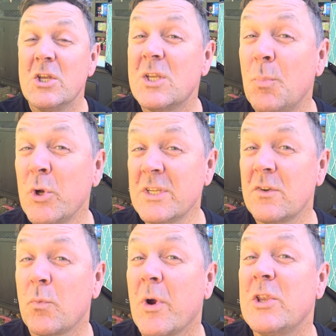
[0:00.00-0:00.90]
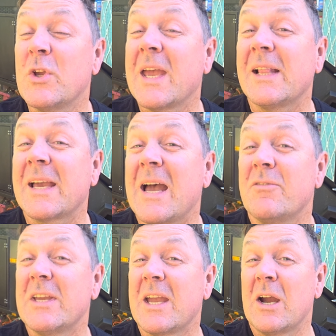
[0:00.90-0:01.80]
So you bought yourself a brand new Cadillac
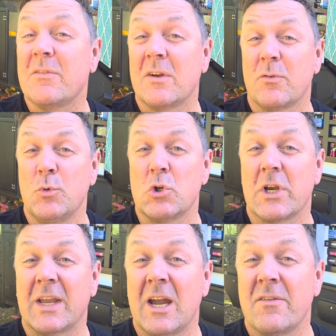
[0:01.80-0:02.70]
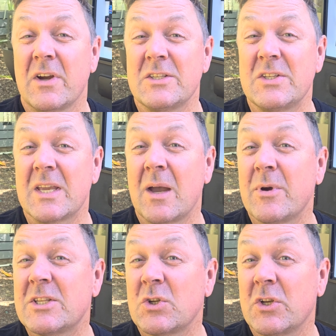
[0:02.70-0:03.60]
RV Caravan from U-Shaped Caravans, and you come
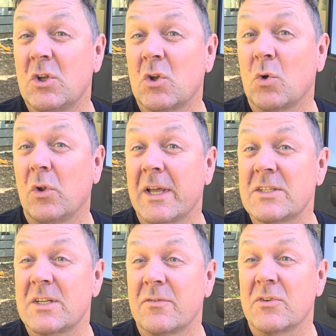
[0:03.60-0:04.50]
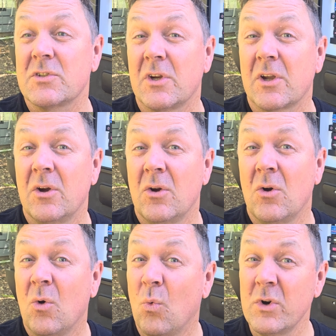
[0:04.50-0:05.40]
outside and you look at all that stuff and it's like,
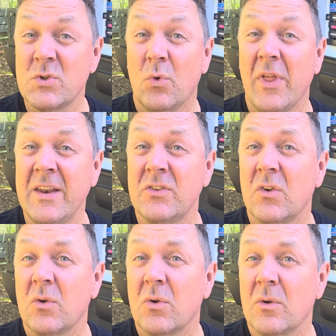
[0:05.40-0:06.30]
what does all that do?